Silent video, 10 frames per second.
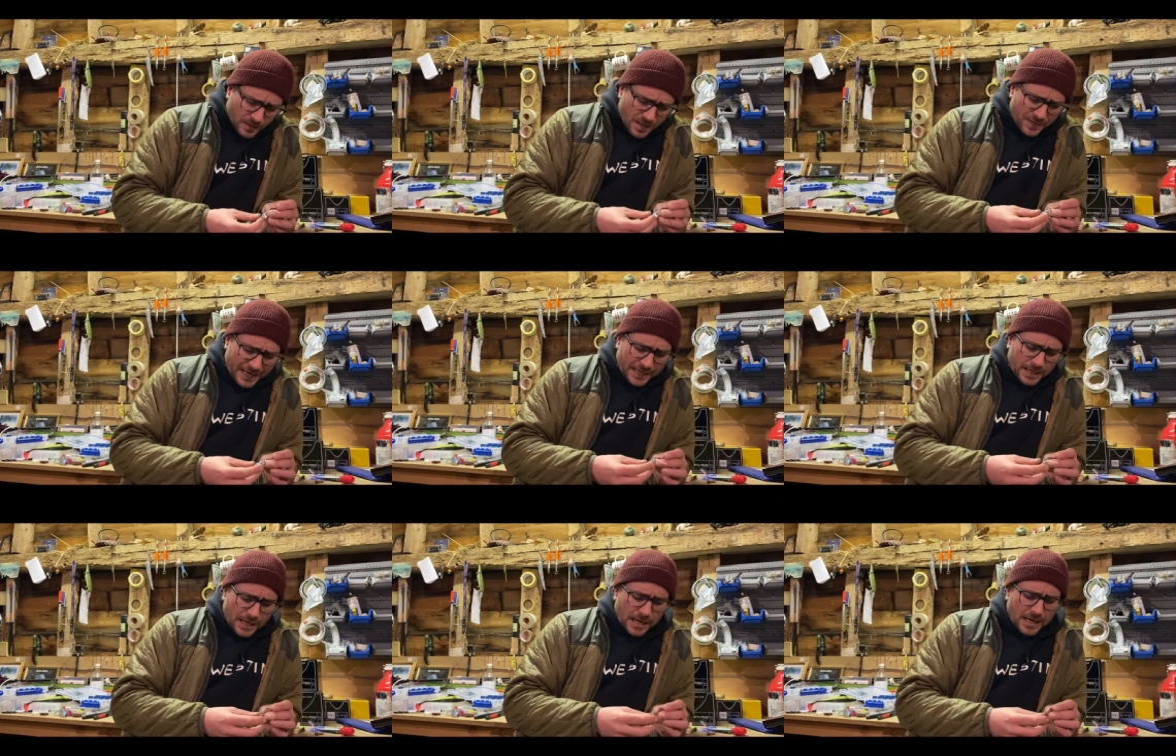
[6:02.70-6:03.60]

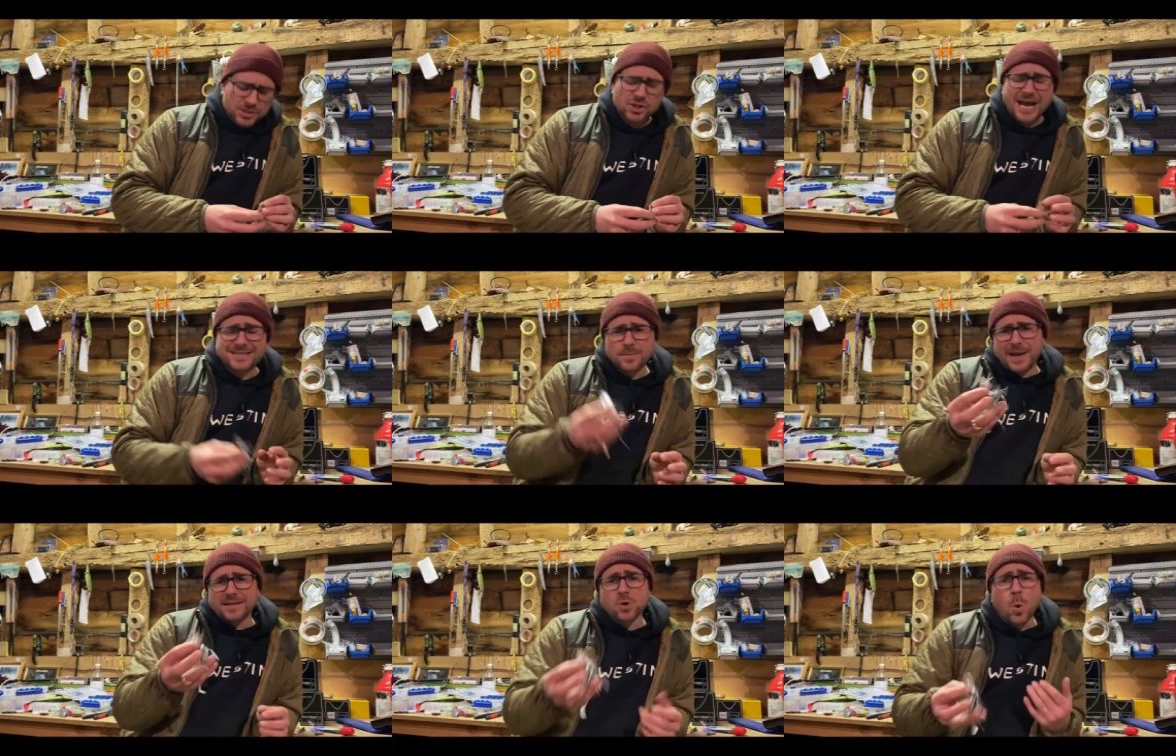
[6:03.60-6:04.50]
A
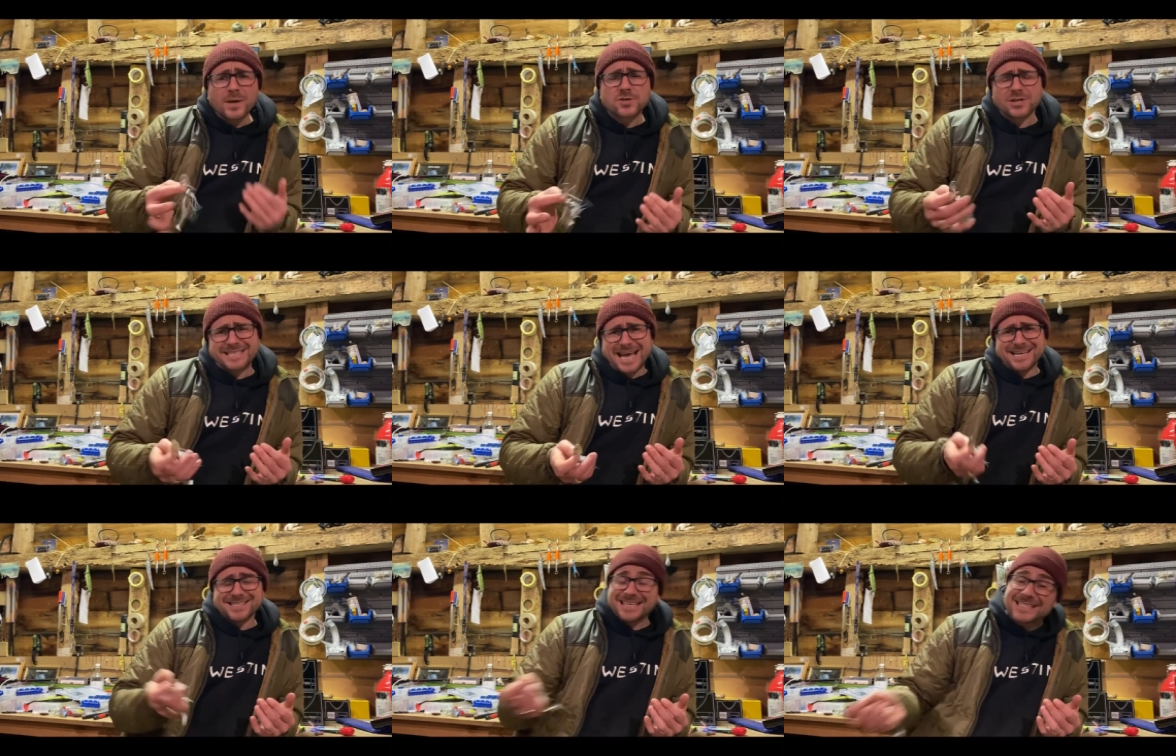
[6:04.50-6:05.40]
chatterbait has always got a
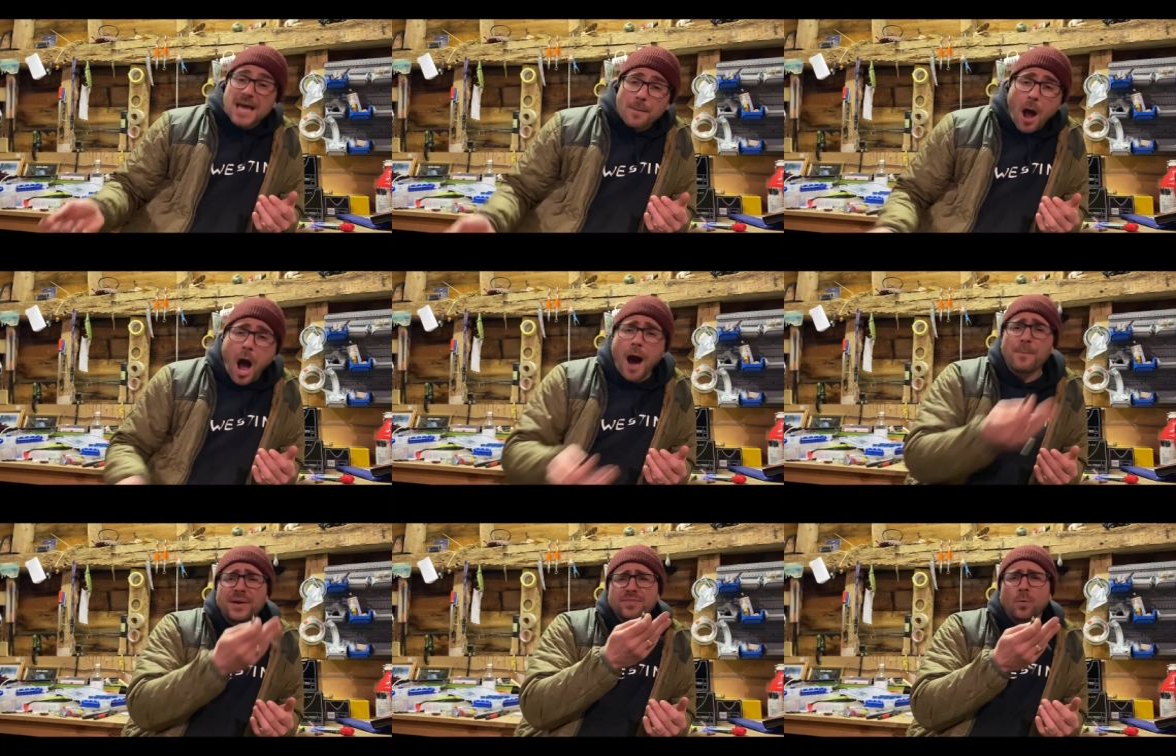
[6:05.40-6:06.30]
tendency to come
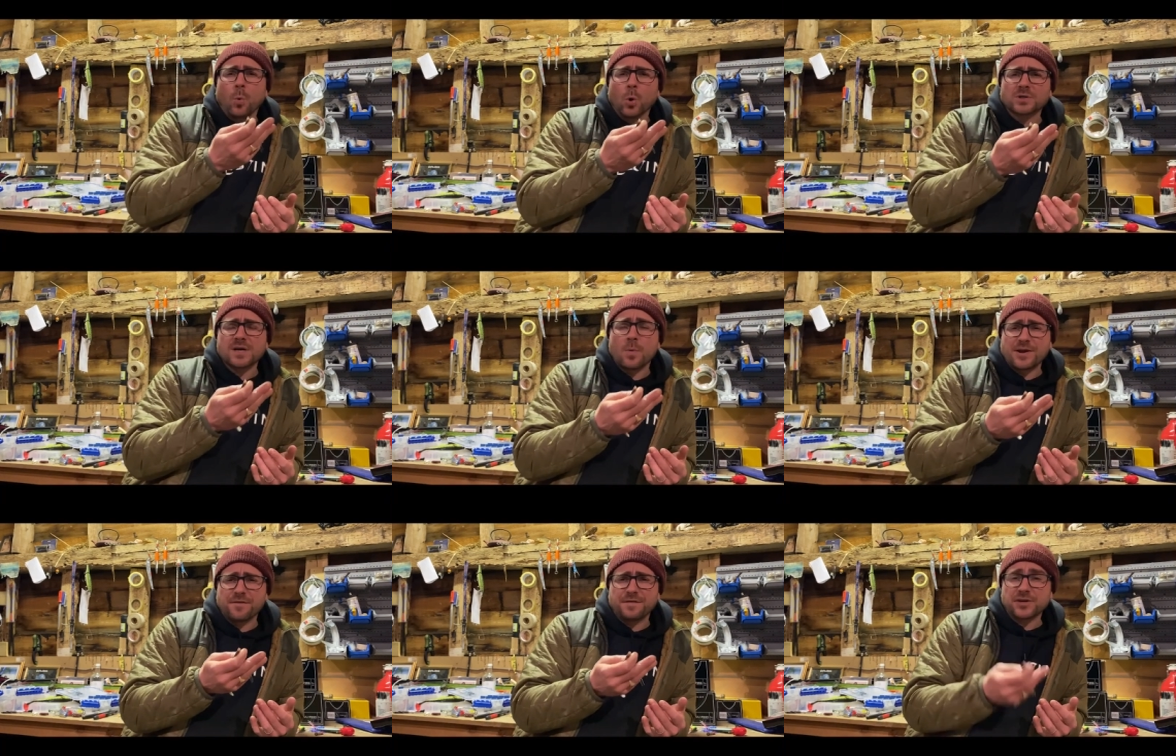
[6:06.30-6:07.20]
up in the water when
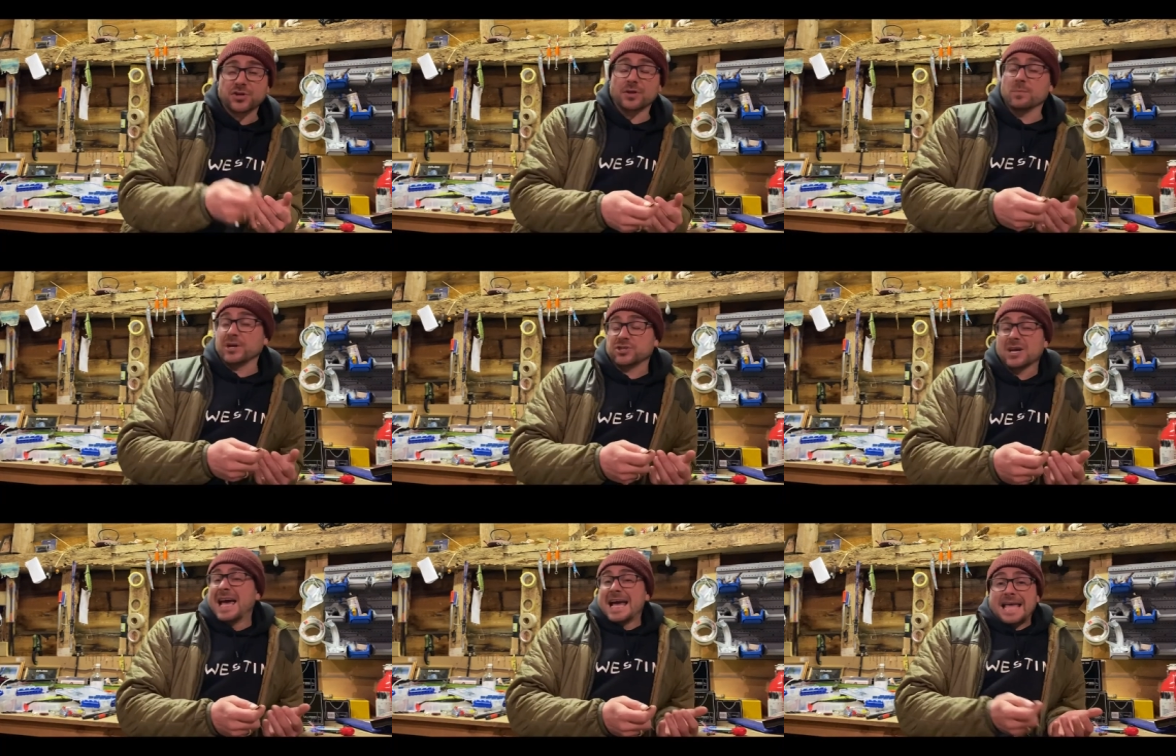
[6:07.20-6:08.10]
you're fishing them, which
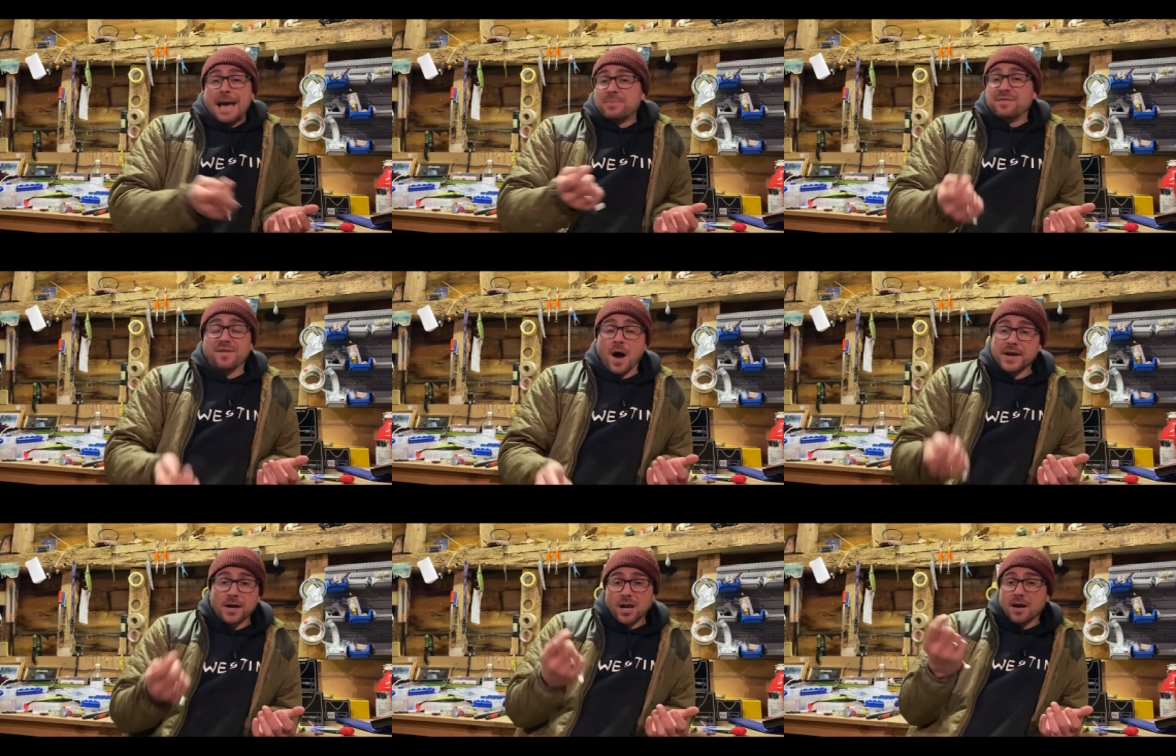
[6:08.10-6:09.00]
can be
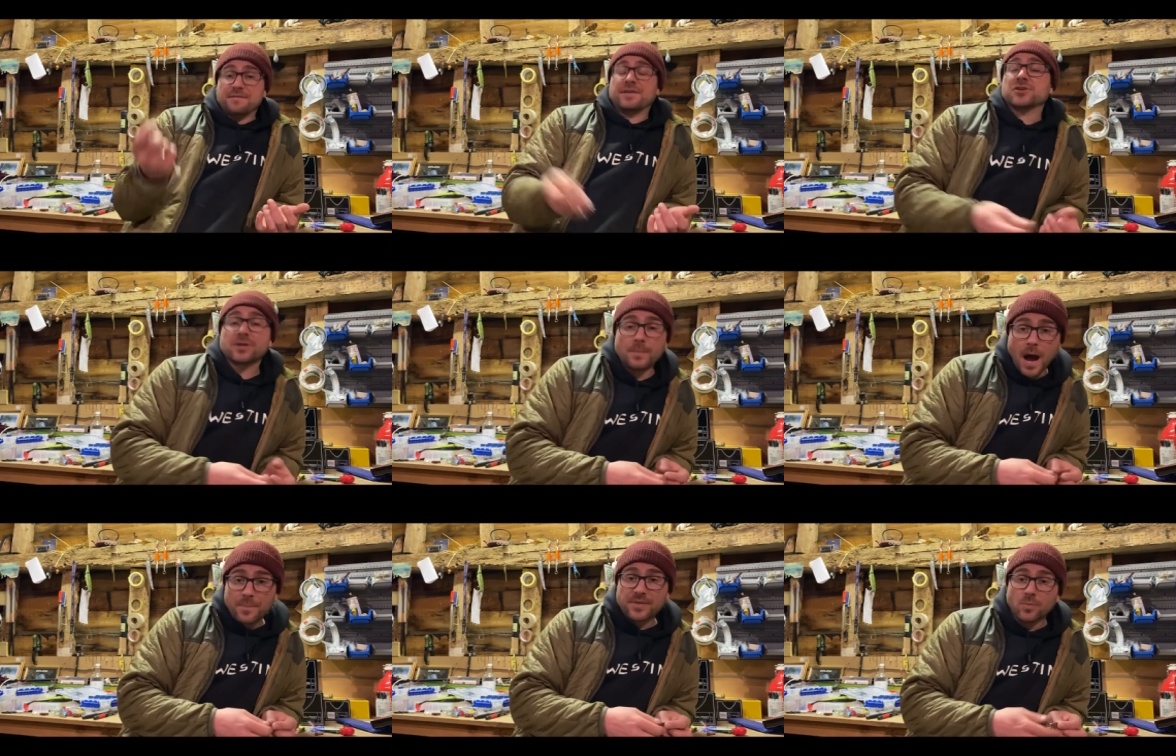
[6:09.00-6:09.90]
fine. I like fishing them
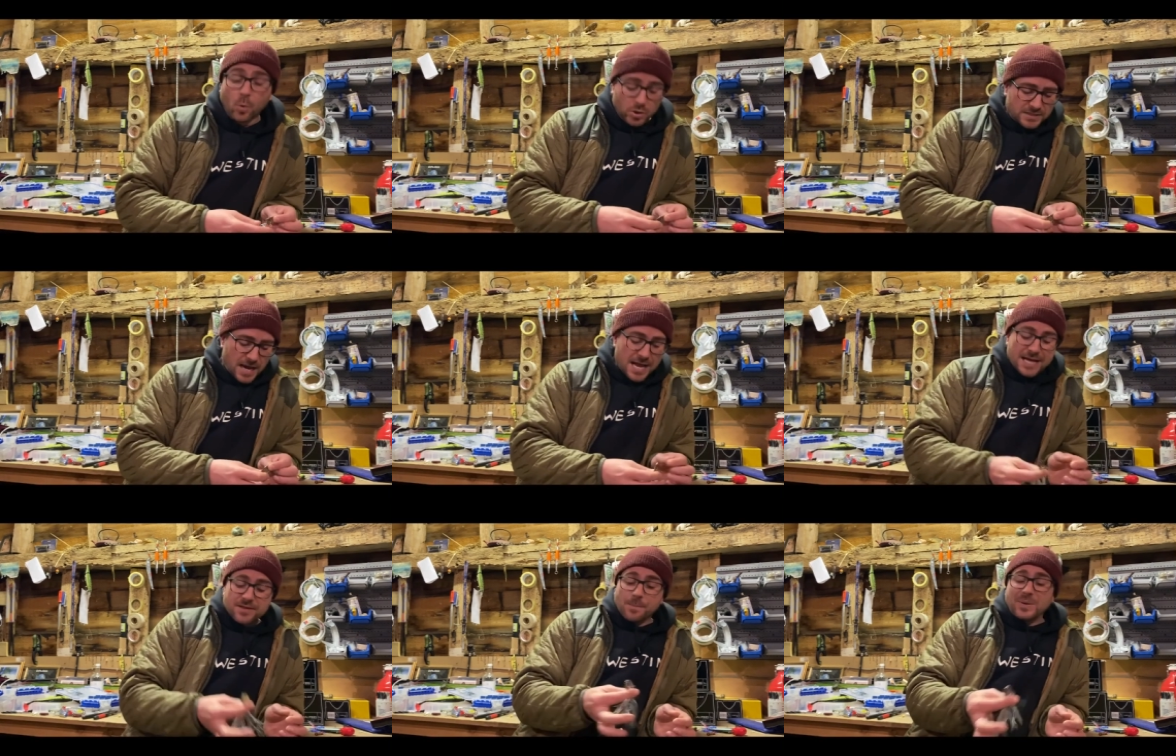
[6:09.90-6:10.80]
up in the water.
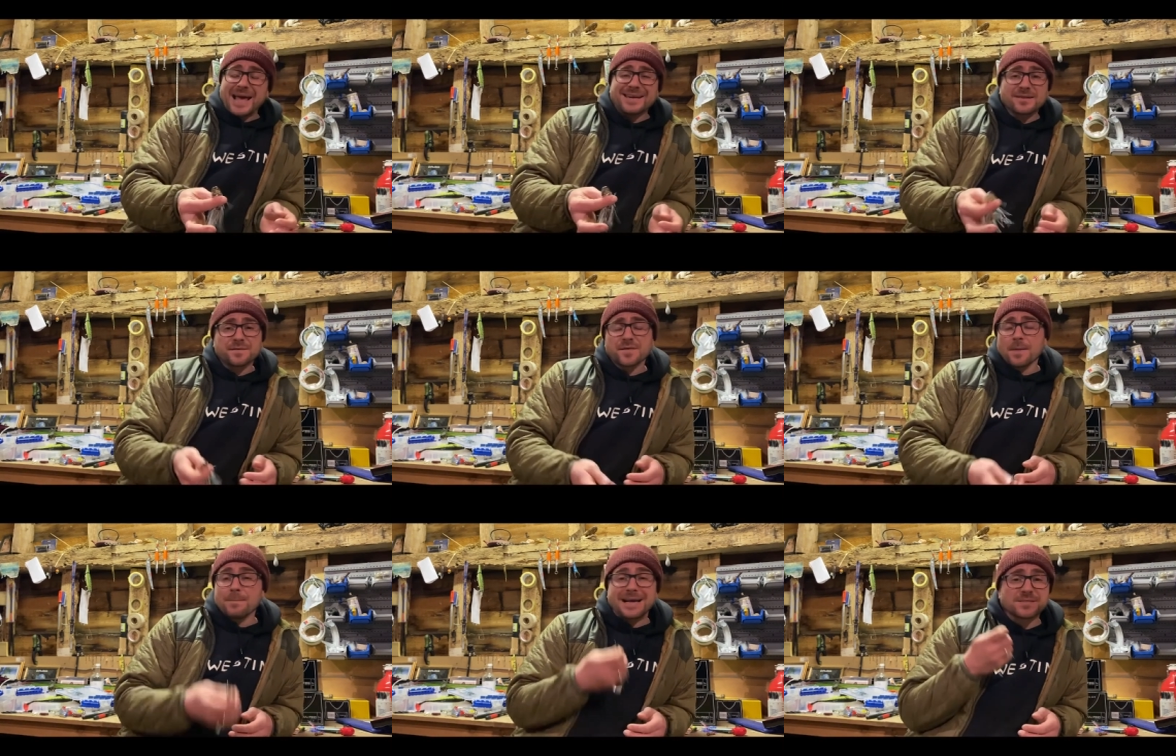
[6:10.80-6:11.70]
The blade at the
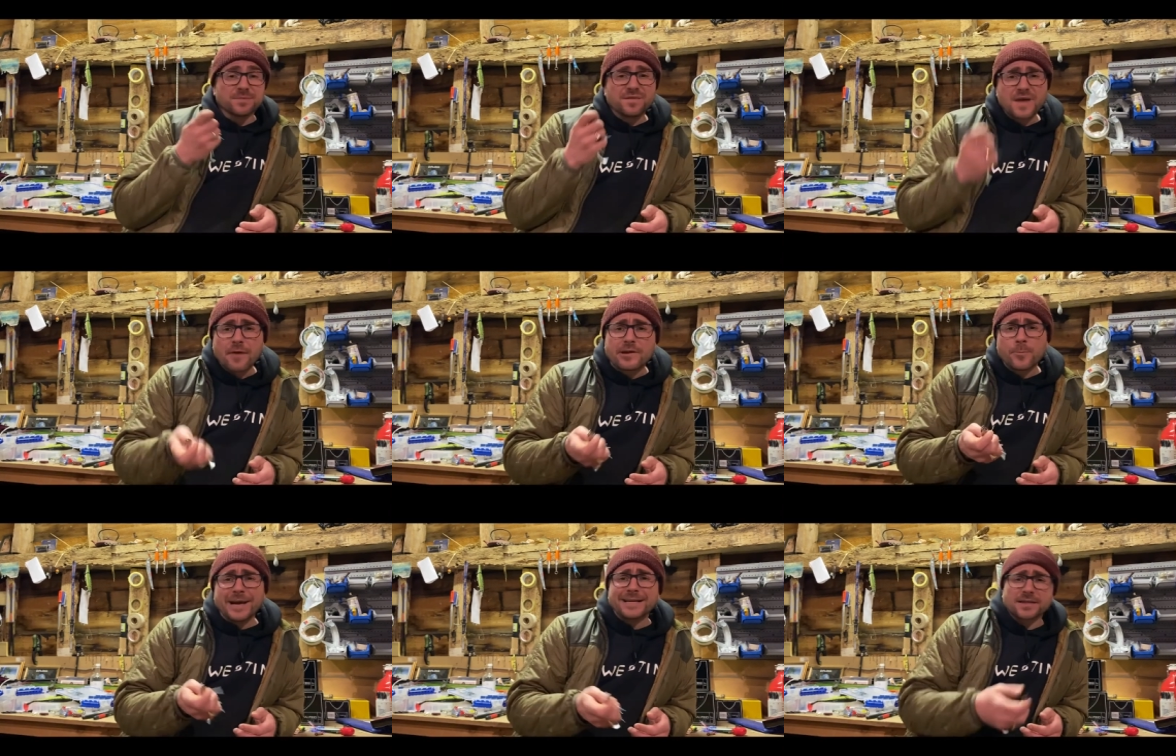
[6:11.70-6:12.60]
front makes them very
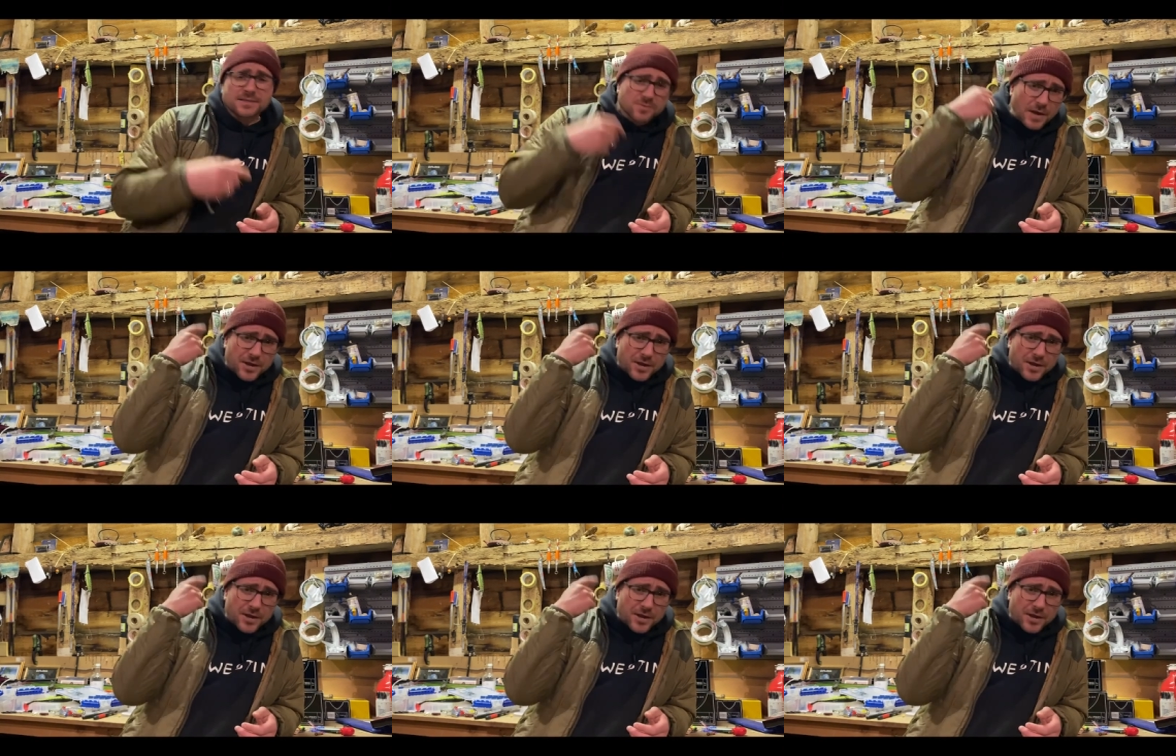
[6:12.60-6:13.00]
weedless as well.